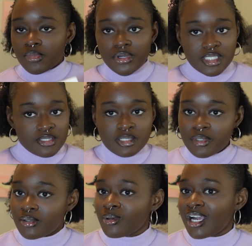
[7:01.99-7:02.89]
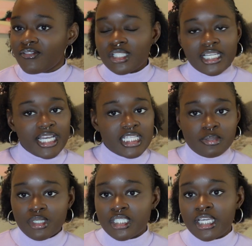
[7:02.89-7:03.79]
points of this book where I felt like I had to
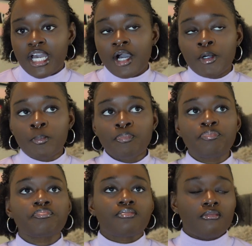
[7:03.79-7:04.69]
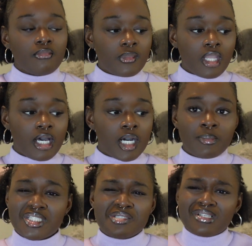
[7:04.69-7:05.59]
put it down,
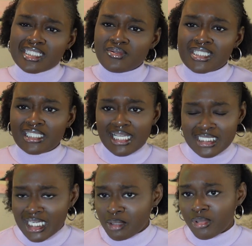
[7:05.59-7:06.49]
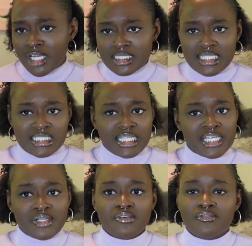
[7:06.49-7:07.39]
just because it was a lot to kind of process and
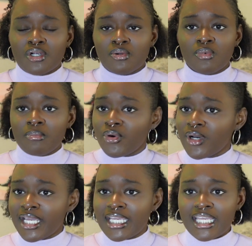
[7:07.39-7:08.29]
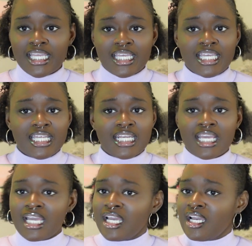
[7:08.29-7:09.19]
handle for one point, and
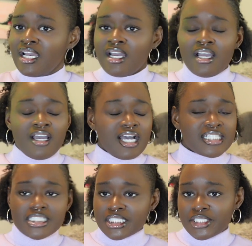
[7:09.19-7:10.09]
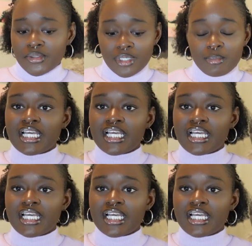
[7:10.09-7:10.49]
I just couldn't do it.